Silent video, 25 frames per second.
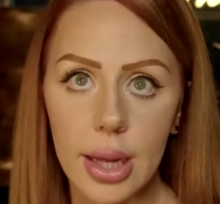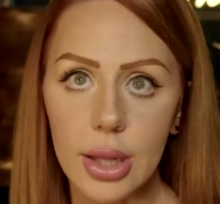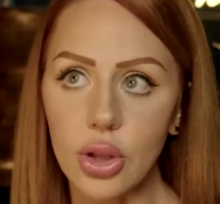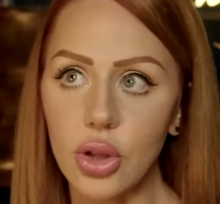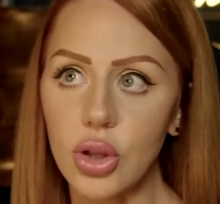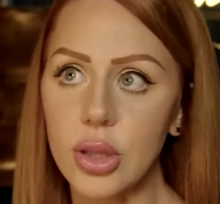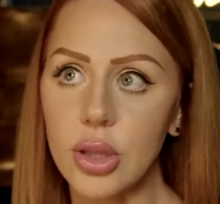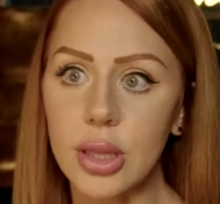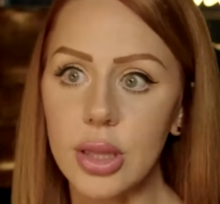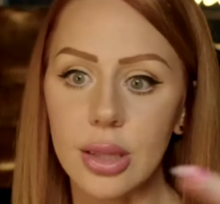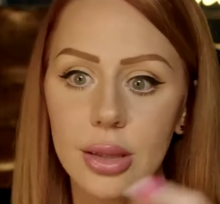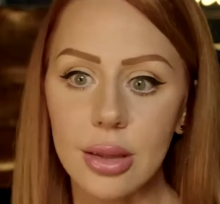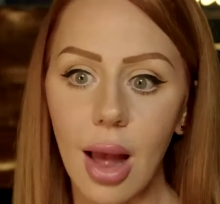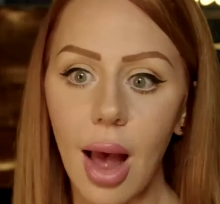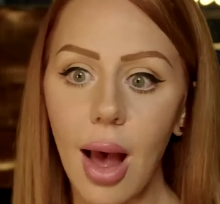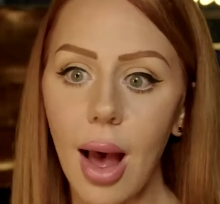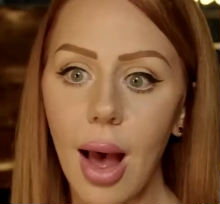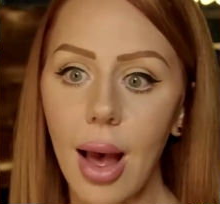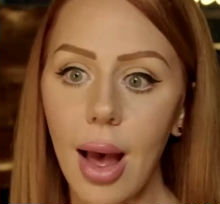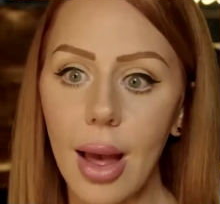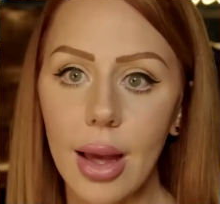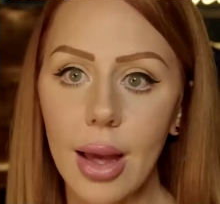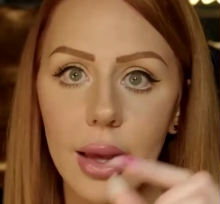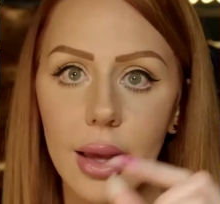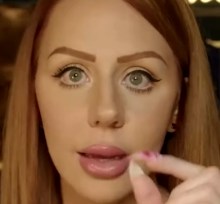and she says,
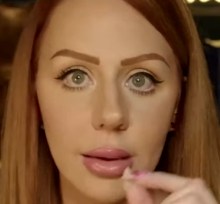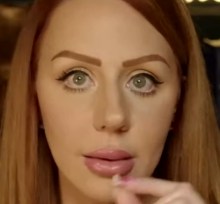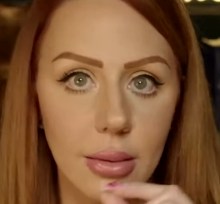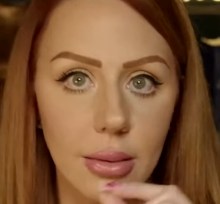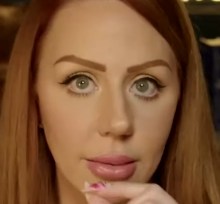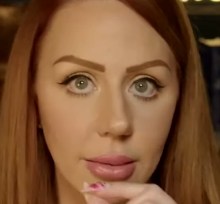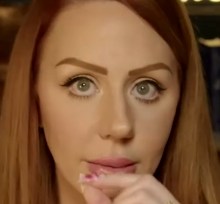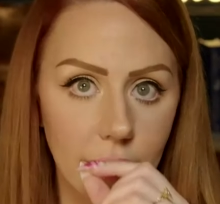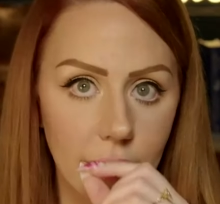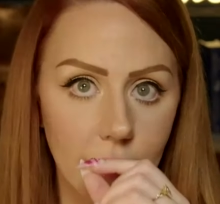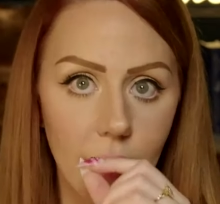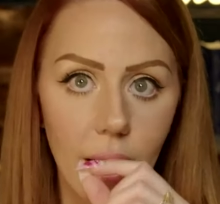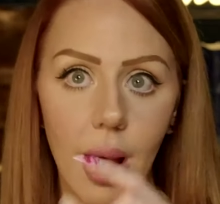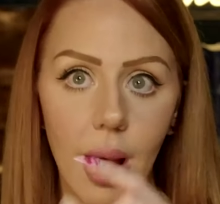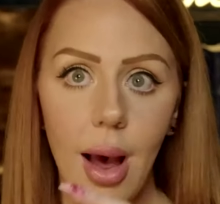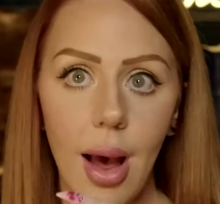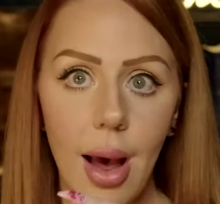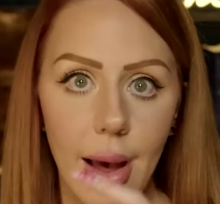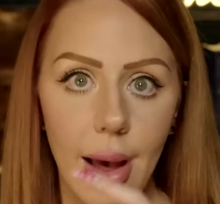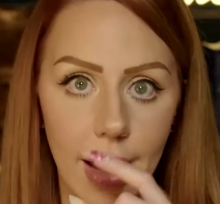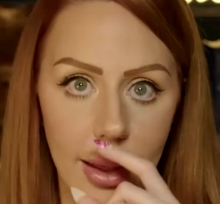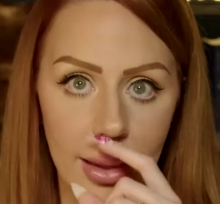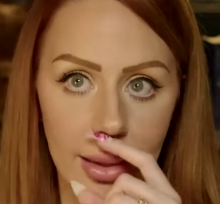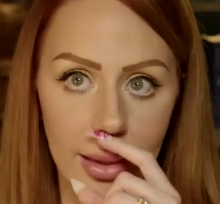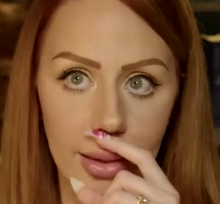hi,
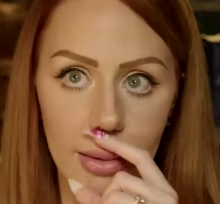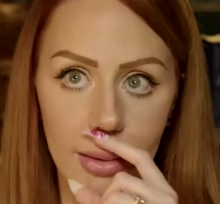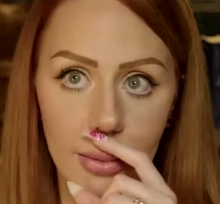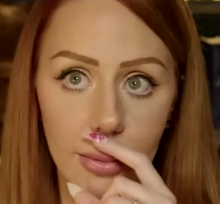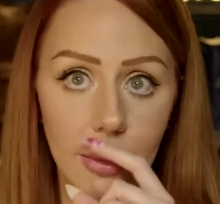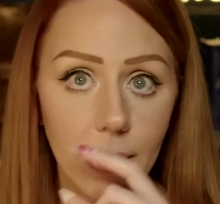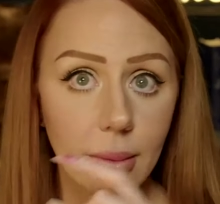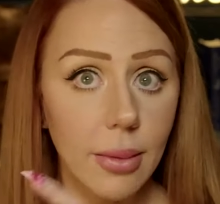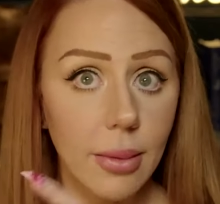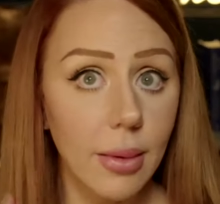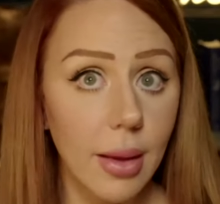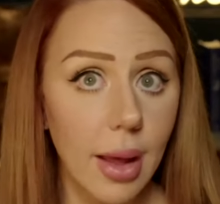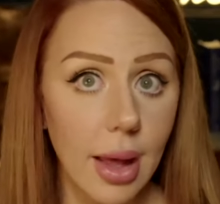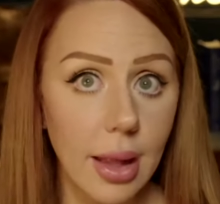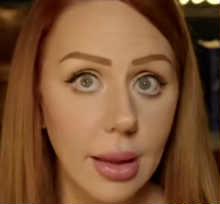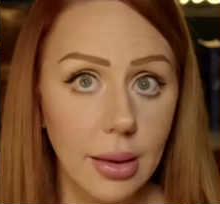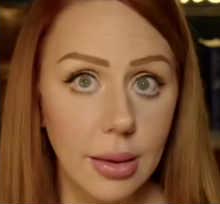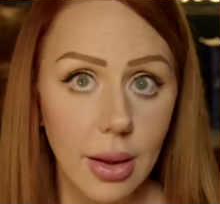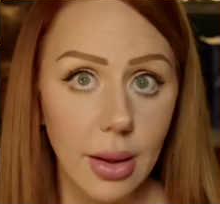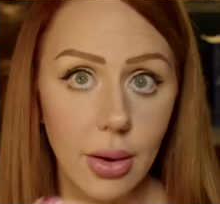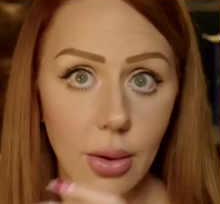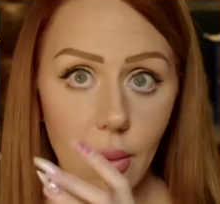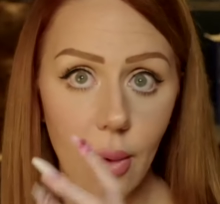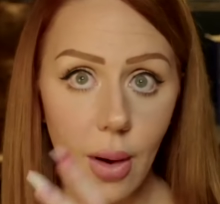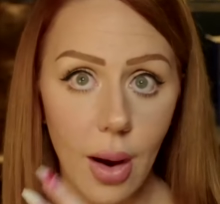hi,
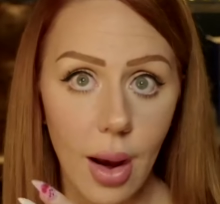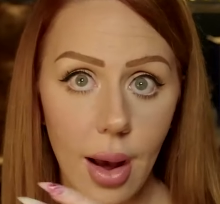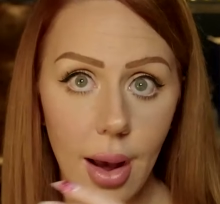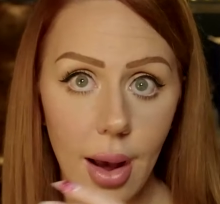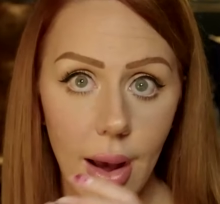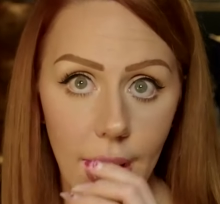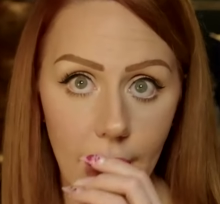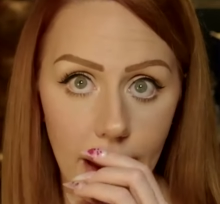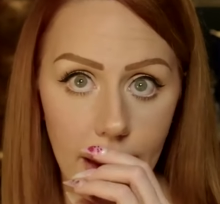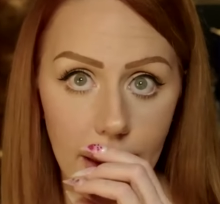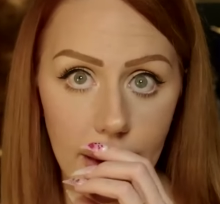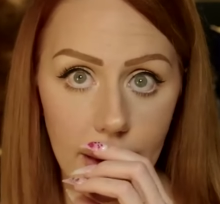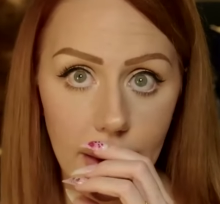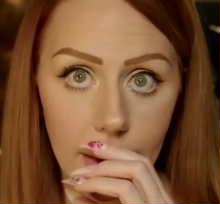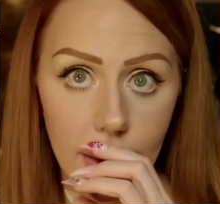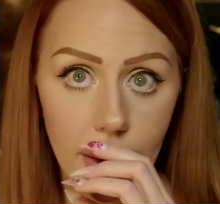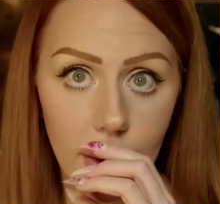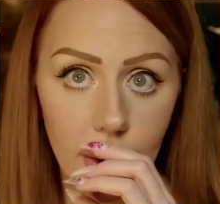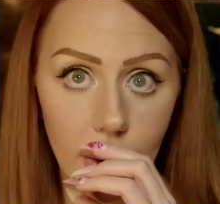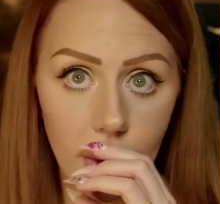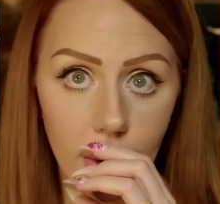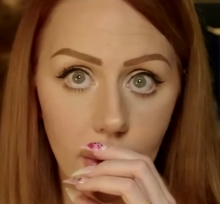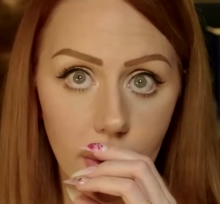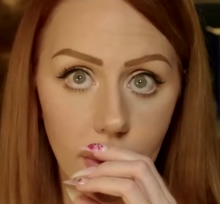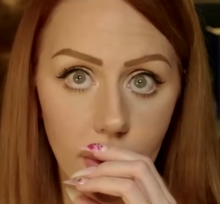hello, hi.
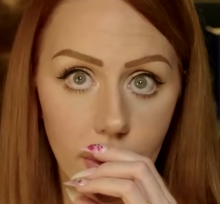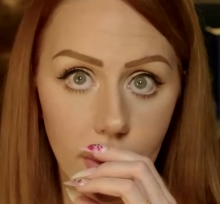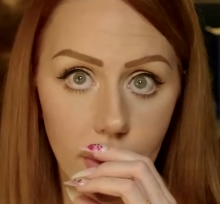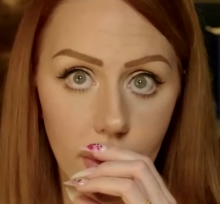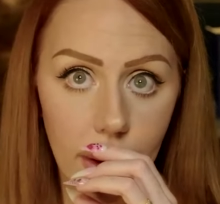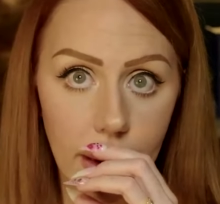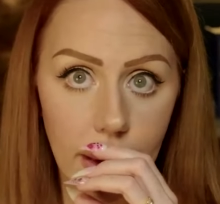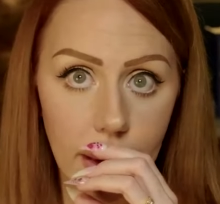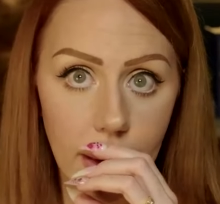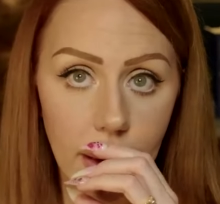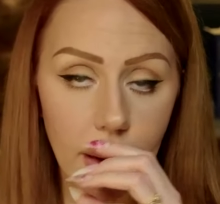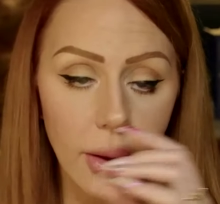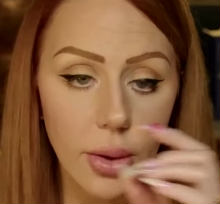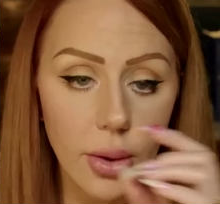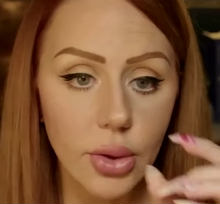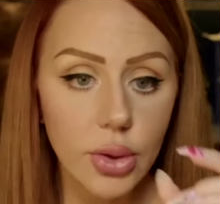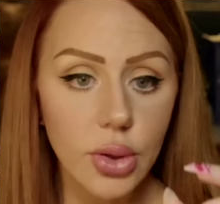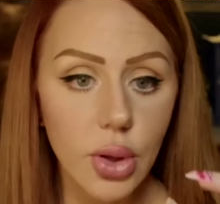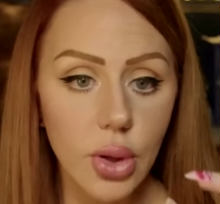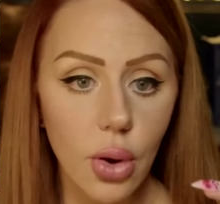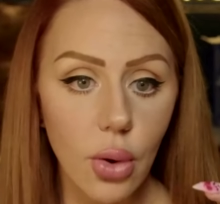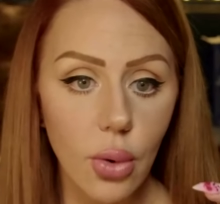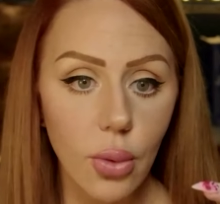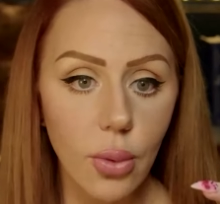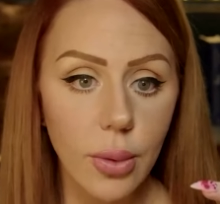Wait,
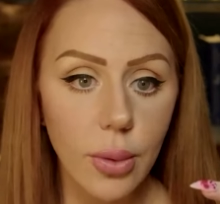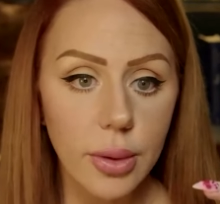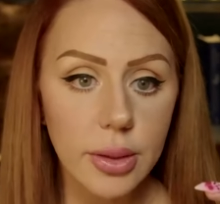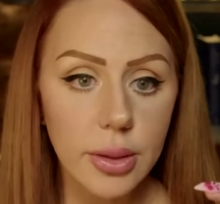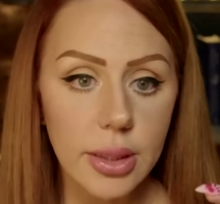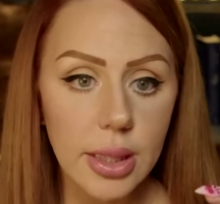so...